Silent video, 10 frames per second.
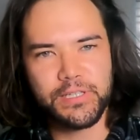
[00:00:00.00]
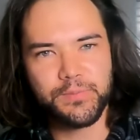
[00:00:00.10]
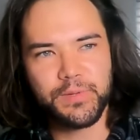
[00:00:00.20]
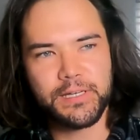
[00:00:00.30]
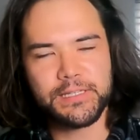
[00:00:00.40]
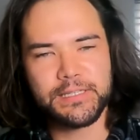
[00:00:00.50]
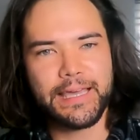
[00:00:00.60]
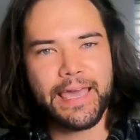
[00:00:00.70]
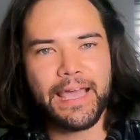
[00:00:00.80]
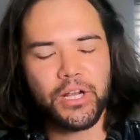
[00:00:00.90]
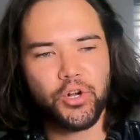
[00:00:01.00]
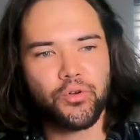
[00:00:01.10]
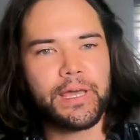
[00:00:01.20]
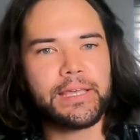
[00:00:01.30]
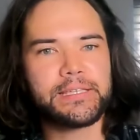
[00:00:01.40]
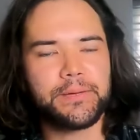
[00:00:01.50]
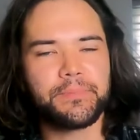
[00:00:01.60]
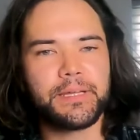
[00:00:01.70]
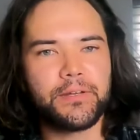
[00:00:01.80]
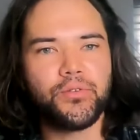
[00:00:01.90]
Because they can't create
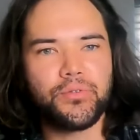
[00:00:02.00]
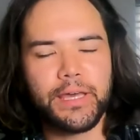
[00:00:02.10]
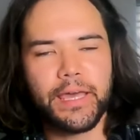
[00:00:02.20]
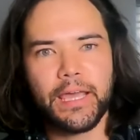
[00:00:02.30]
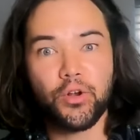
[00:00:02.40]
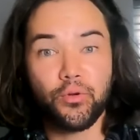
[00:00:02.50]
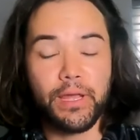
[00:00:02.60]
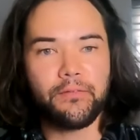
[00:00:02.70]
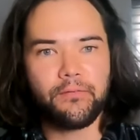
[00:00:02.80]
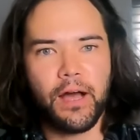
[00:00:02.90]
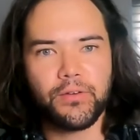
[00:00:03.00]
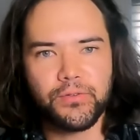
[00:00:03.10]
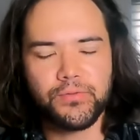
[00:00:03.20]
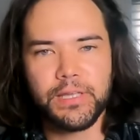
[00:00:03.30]
something new. They can't create values.